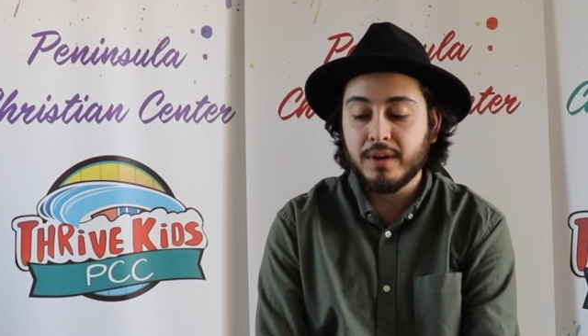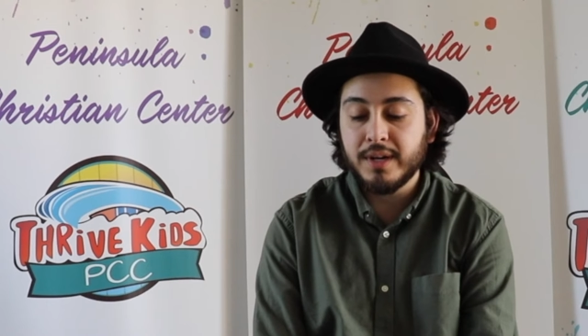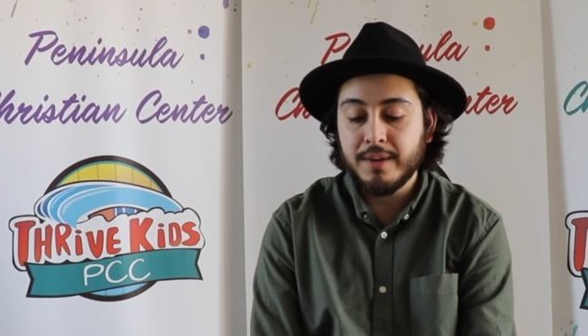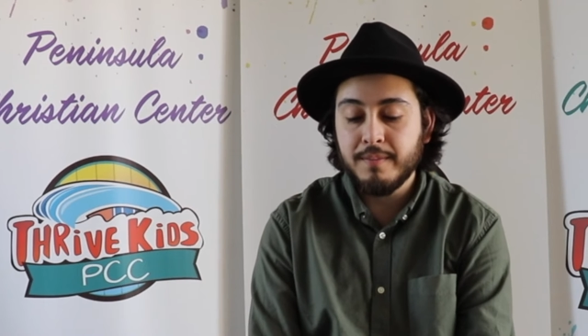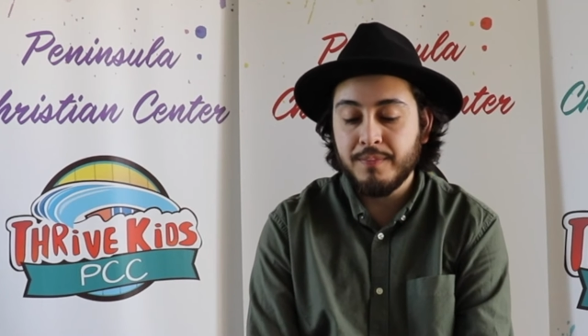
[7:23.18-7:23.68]
on
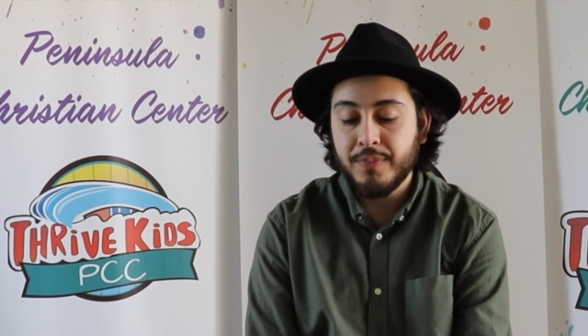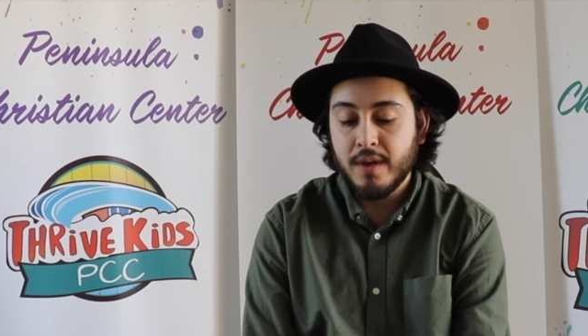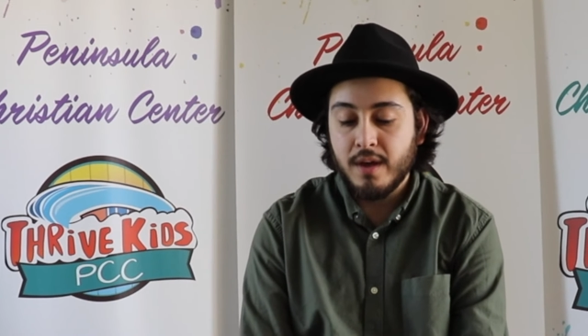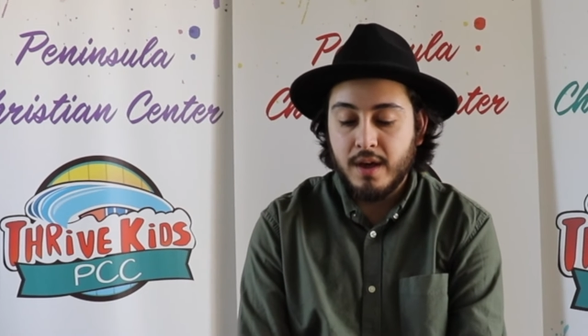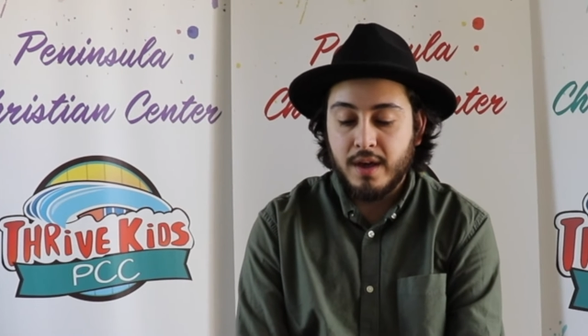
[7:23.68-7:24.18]
him,
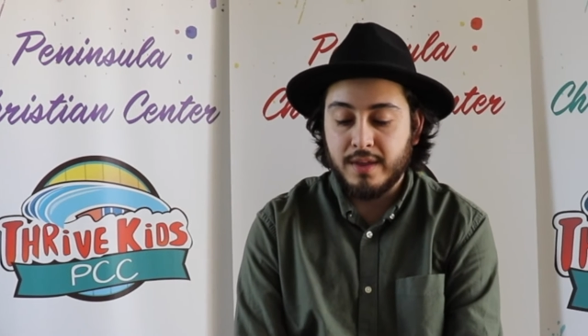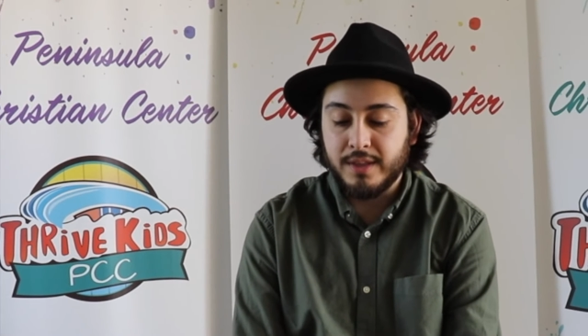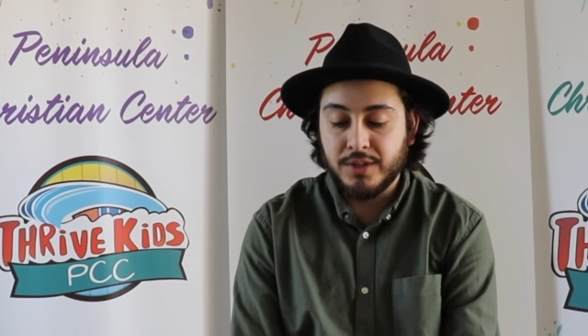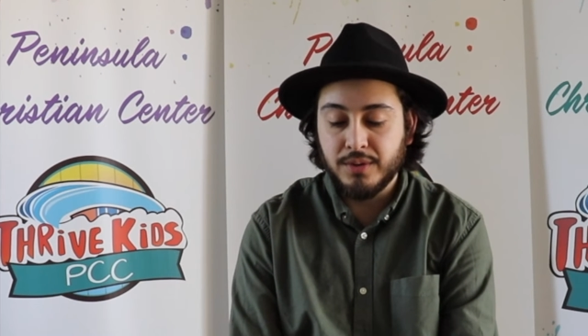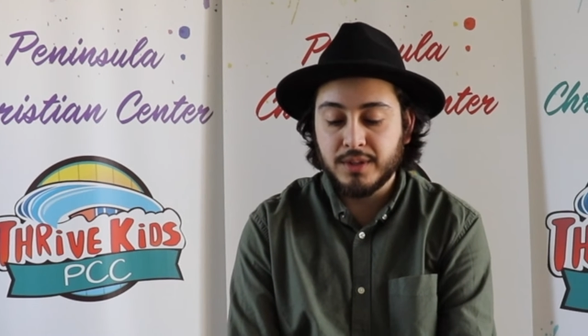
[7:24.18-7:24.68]

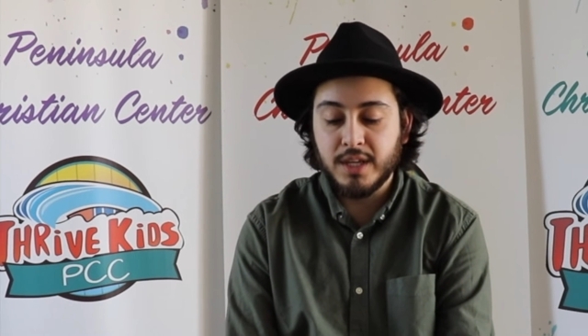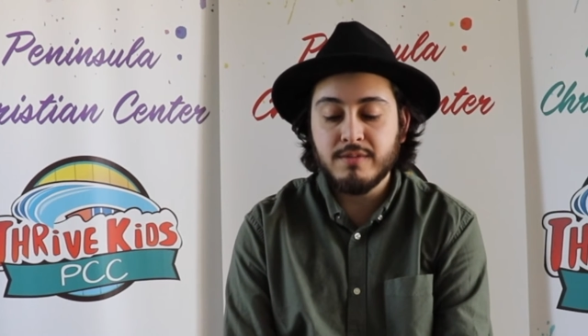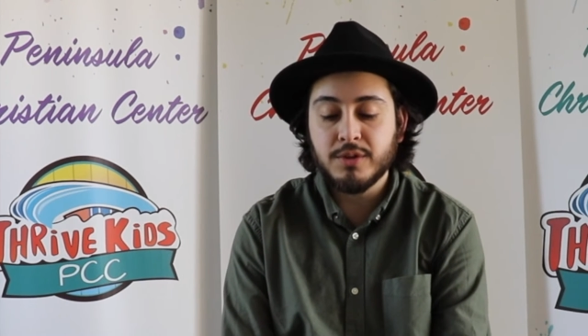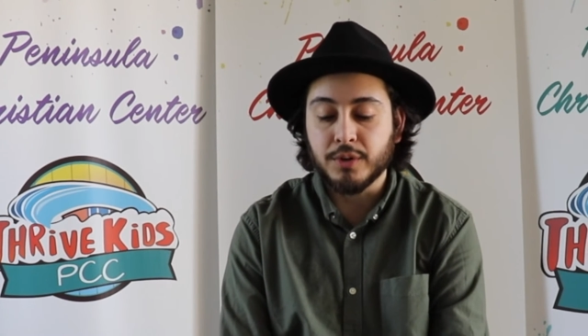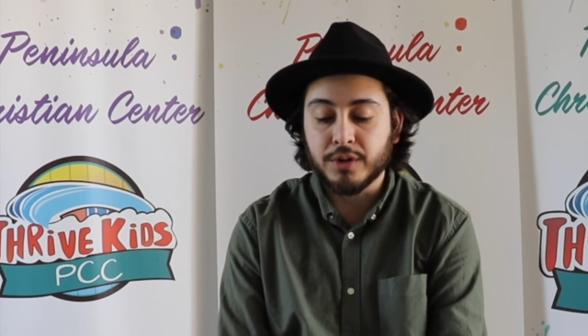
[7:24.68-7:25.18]
the two
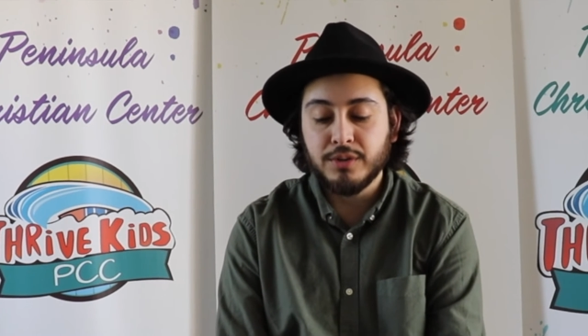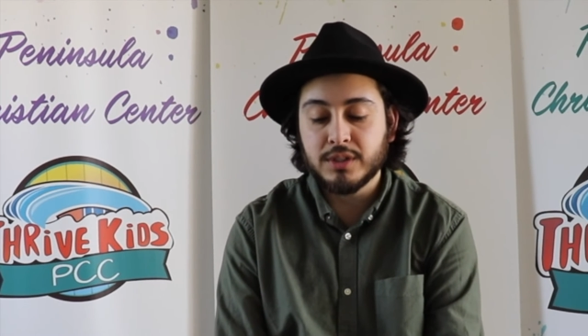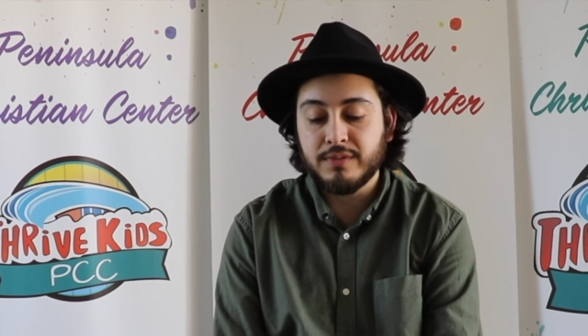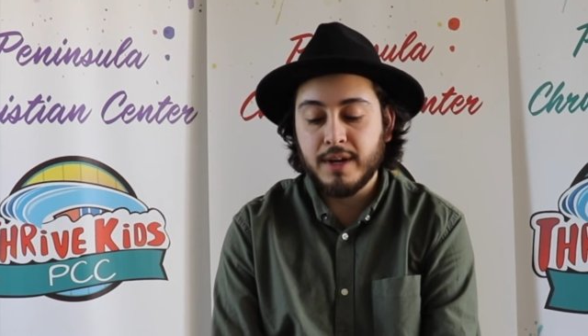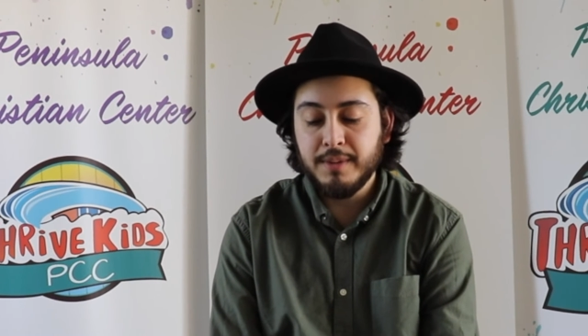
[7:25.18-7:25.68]
thieves who were
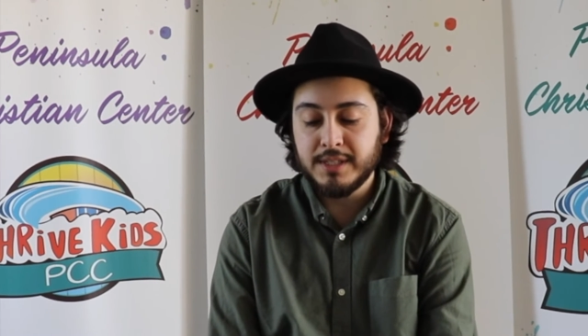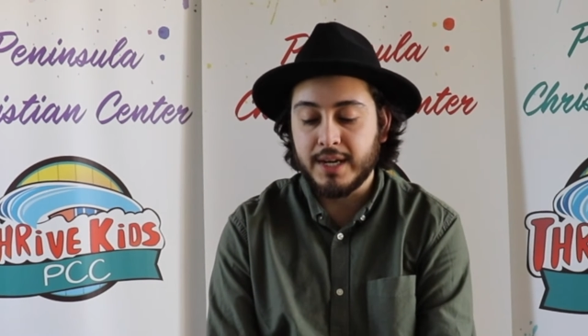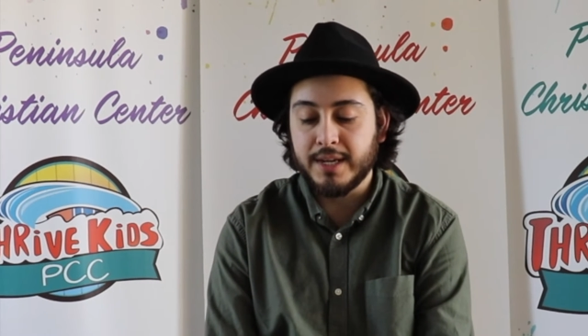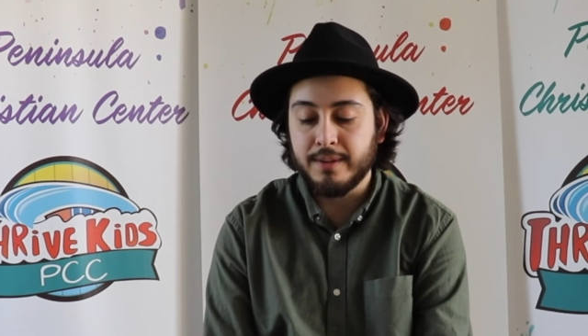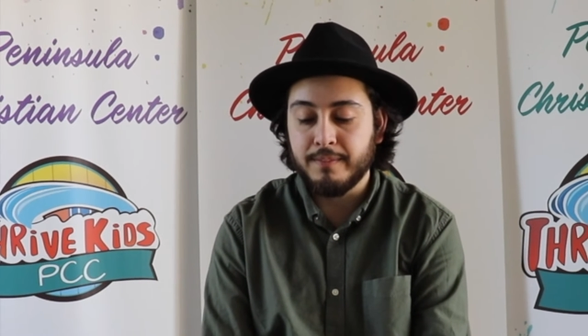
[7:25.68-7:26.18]
crucified
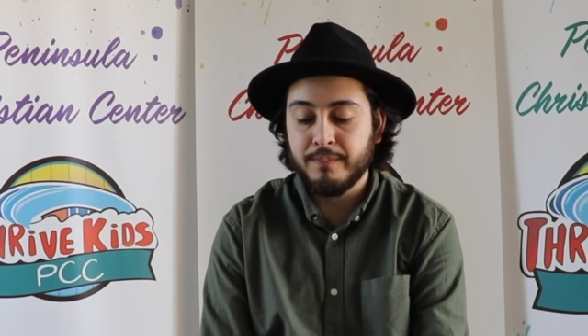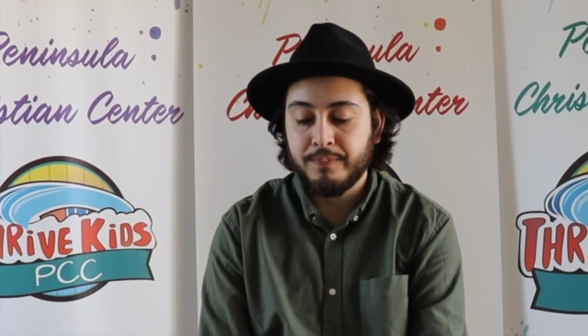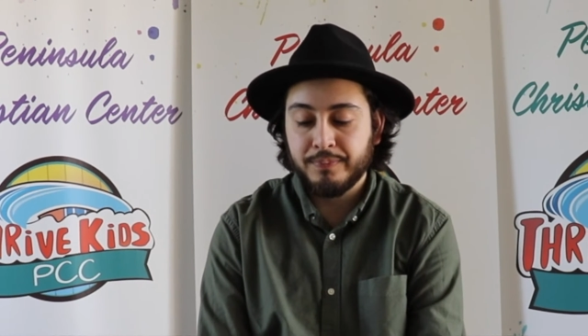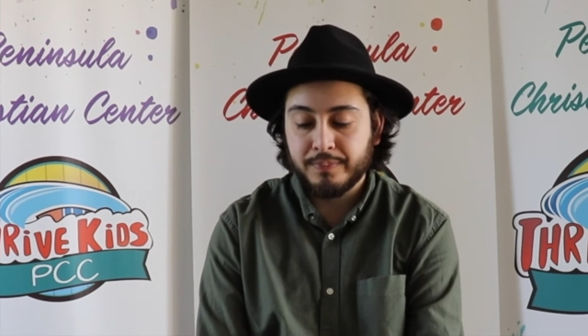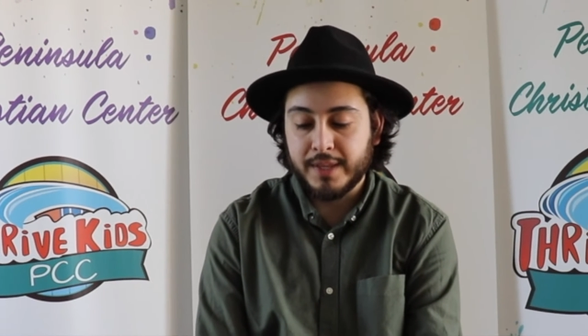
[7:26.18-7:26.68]
beside him,
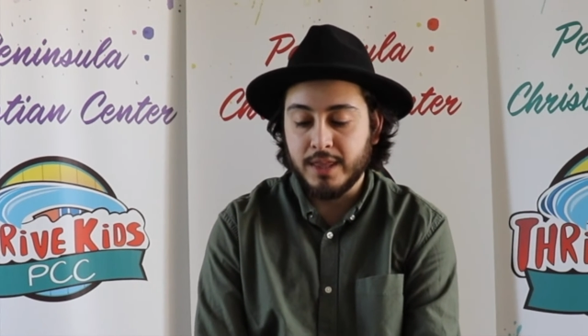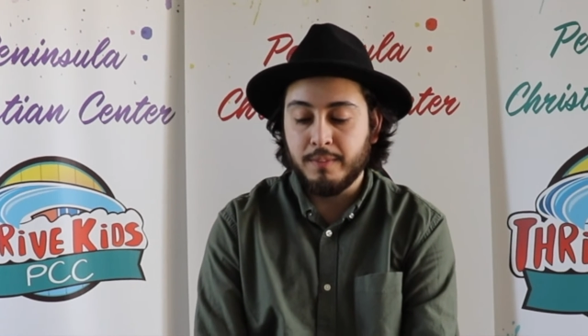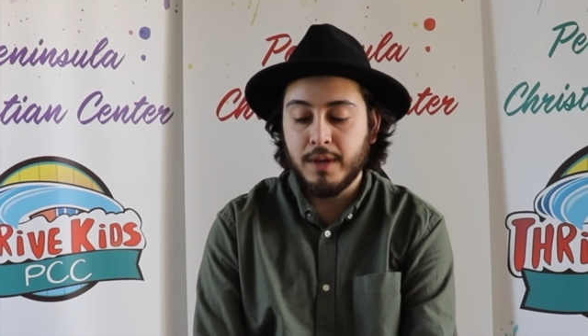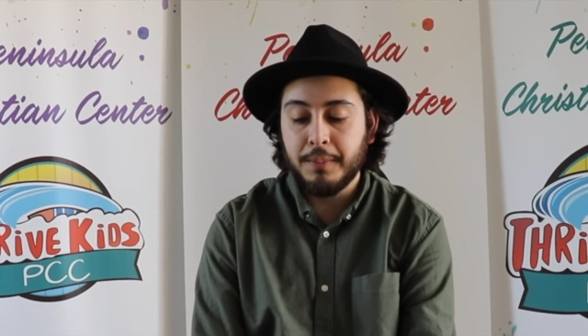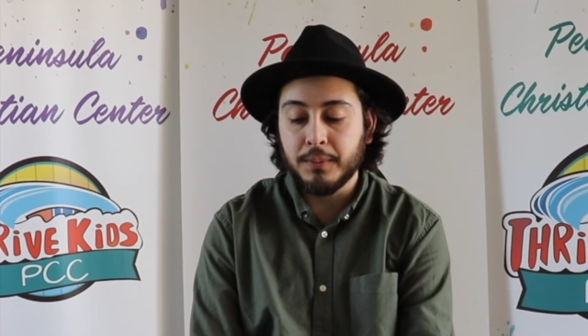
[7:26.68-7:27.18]
and the
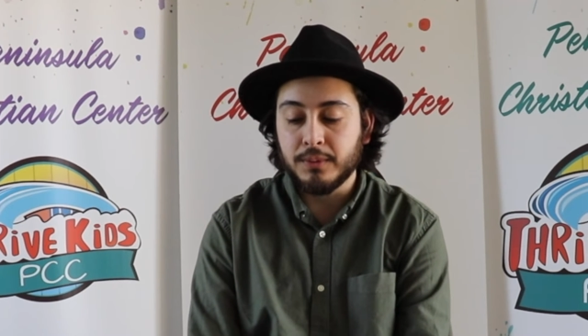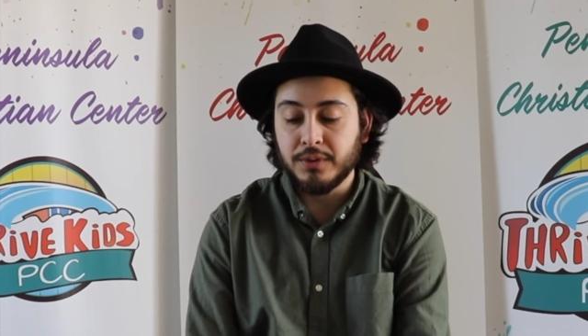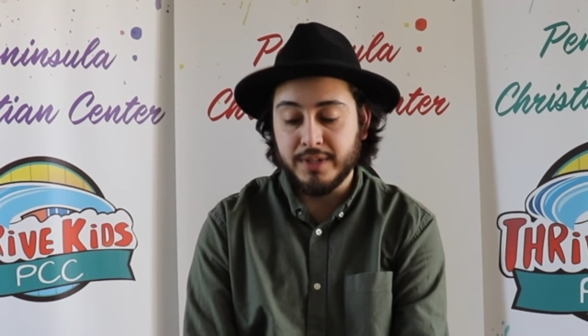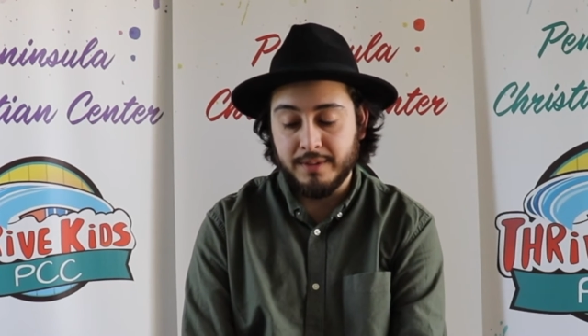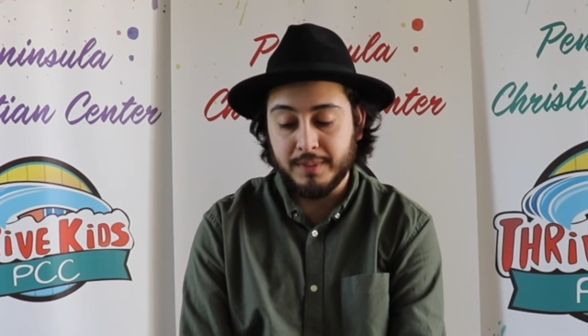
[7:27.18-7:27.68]
people who
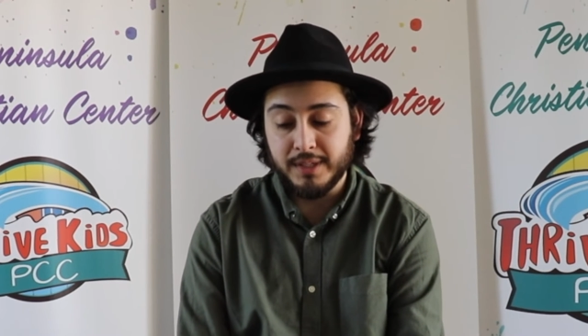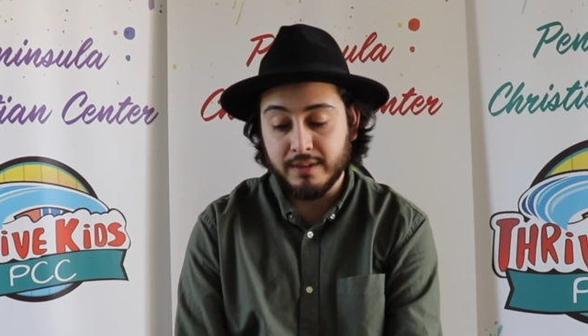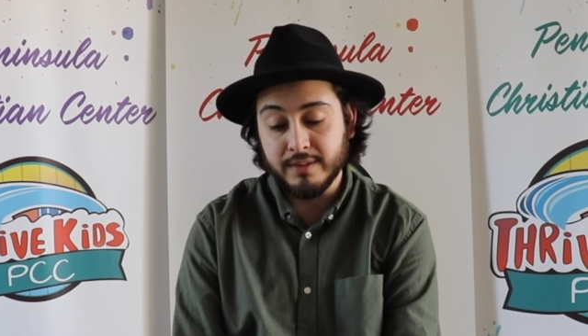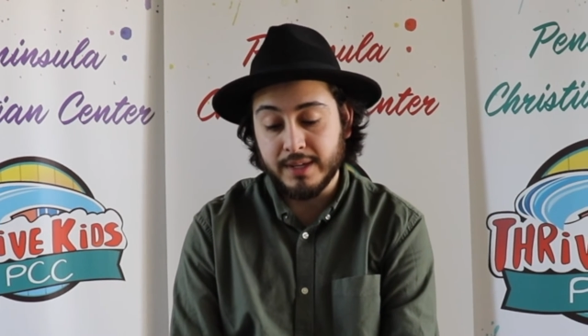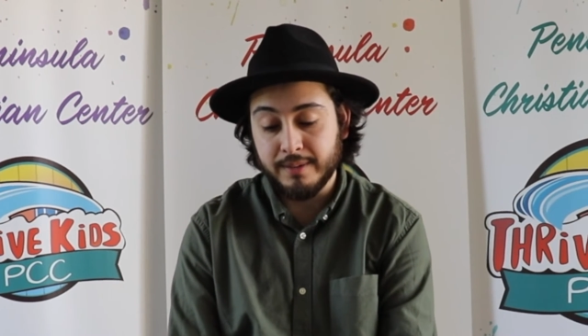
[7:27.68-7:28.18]
didn't
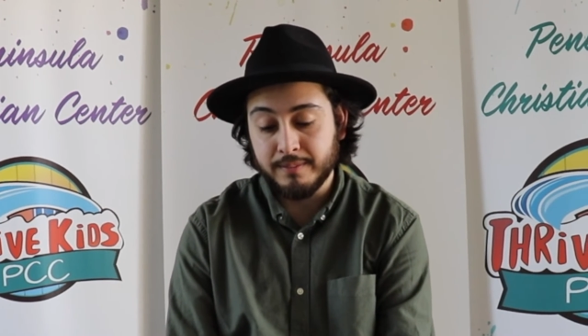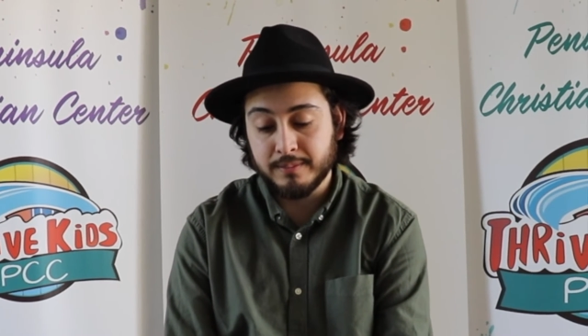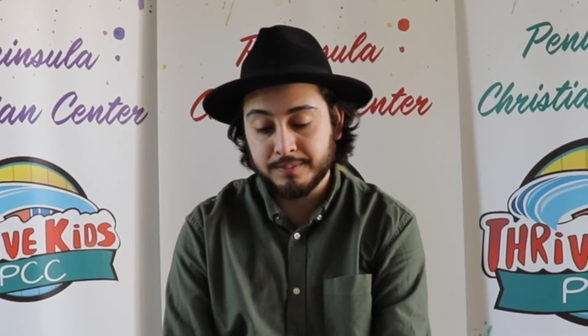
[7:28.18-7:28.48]
believe in him.